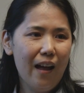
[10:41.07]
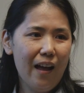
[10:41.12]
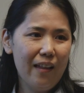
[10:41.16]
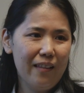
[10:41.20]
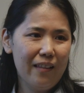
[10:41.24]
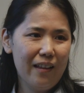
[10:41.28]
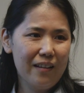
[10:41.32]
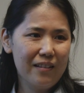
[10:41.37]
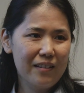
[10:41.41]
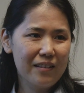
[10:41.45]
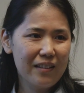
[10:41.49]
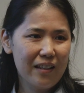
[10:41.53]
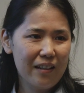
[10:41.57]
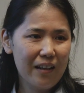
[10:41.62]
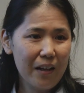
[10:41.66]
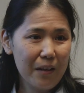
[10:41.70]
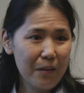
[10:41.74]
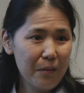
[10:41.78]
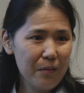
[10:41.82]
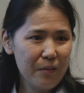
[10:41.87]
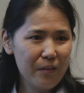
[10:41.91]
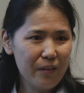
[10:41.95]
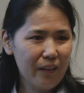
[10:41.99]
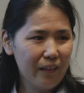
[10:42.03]
uh, than uh,
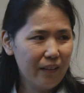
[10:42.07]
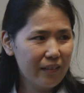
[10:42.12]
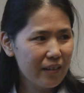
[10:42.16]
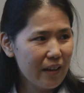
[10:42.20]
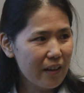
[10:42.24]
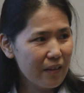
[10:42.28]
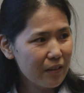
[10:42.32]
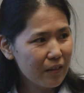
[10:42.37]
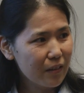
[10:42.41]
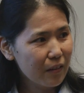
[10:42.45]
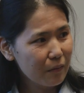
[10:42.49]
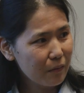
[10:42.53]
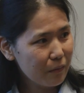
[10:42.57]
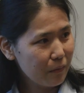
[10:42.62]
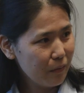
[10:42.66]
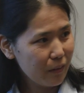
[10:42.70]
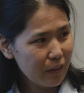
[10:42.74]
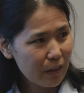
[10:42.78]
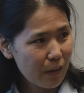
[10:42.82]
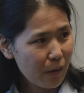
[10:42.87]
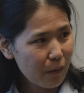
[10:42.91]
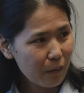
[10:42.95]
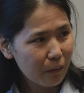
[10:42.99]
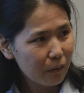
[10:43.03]
losing a sense of,
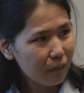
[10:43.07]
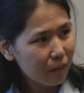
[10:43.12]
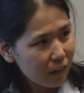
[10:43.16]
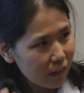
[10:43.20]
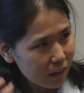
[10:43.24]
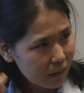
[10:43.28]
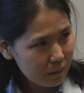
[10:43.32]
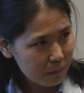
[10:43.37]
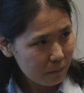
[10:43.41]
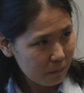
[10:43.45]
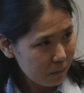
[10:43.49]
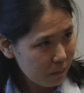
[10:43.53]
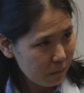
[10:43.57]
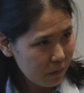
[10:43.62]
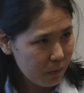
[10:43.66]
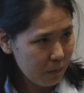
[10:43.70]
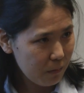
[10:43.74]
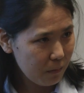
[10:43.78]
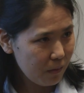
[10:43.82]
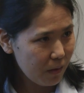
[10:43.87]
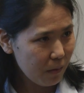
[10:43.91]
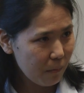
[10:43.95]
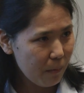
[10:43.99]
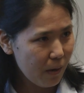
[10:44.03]
you know, um,
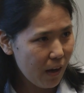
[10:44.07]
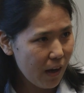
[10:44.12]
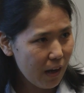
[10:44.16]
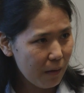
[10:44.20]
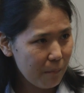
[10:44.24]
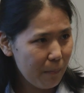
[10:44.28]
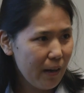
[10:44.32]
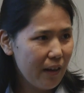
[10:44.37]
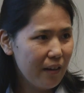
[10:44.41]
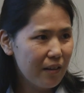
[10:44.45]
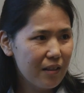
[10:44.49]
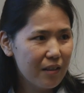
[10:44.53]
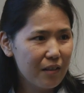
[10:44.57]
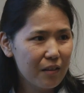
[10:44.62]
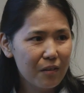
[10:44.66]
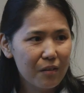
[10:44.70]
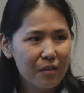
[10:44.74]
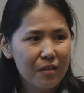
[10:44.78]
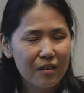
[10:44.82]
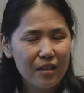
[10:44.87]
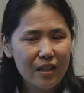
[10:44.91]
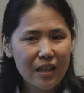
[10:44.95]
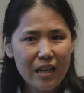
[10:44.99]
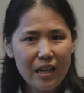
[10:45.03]
the ability to
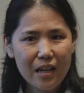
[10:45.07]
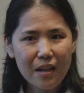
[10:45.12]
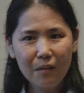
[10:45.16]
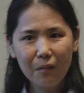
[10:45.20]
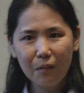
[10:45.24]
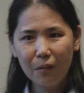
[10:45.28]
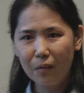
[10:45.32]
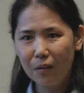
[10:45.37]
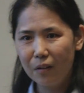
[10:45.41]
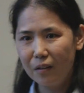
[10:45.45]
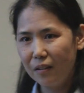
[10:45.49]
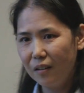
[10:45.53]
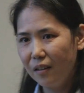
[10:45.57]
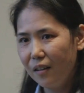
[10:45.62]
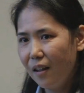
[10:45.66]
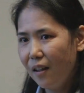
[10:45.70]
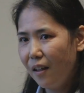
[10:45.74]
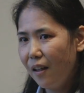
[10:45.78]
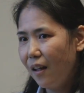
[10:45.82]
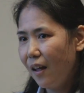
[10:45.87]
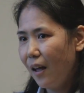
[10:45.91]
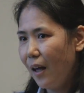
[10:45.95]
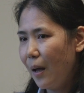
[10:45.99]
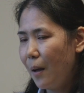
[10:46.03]
see or
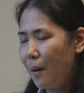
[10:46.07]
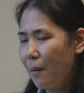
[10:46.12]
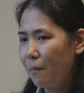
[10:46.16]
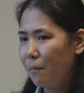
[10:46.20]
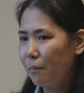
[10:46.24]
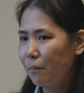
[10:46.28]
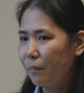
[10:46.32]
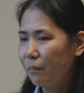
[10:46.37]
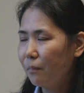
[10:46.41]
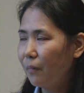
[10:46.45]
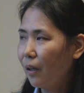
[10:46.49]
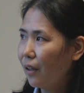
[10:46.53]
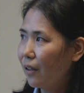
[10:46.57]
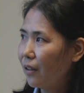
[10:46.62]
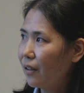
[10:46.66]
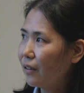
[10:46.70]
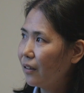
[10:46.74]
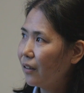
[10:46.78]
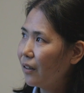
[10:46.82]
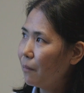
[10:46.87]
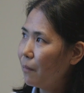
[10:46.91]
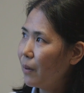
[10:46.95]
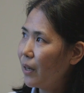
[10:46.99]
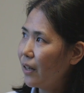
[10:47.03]
um, uh,
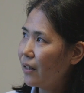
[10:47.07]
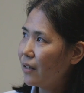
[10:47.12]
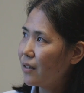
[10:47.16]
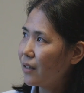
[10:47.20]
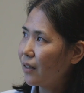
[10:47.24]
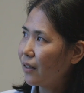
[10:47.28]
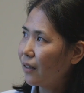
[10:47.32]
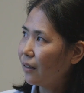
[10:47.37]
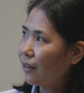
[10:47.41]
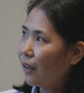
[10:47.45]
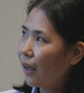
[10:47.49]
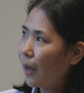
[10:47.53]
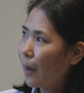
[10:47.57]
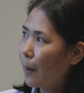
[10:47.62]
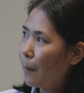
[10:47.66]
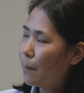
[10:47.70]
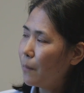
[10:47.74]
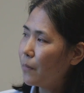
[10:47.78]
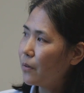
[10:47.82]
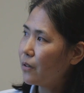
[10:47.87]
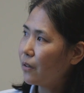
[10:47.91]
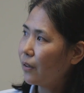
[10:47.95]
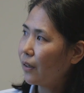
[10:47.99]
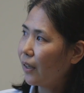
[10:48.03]
the ability
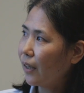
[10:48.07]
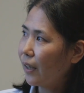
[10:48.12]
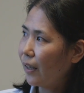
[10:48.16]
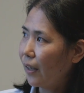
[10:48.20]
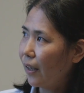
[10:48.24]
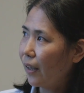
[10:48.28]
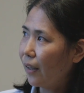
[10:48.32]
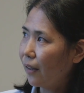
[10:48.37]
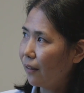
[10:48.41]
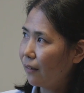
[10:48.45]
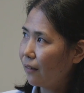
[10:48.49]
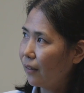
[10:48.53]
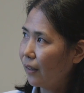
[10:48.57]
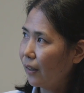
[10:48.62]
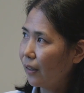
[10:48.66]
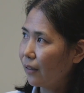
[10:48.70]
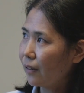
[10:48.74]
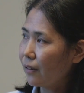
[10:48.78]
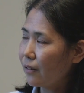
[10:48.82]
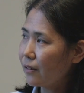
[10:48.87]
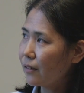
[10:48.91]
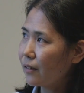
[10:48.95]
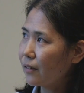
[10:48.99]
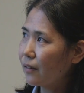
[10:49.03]
um, to hear
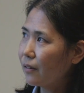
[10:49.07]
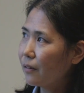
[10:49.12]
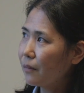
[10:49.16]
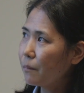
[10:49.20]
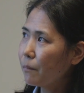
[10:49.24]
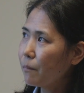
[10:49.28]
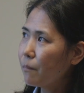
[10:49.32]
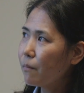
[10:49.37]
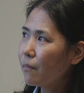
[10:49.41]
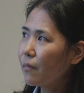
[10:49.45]
things.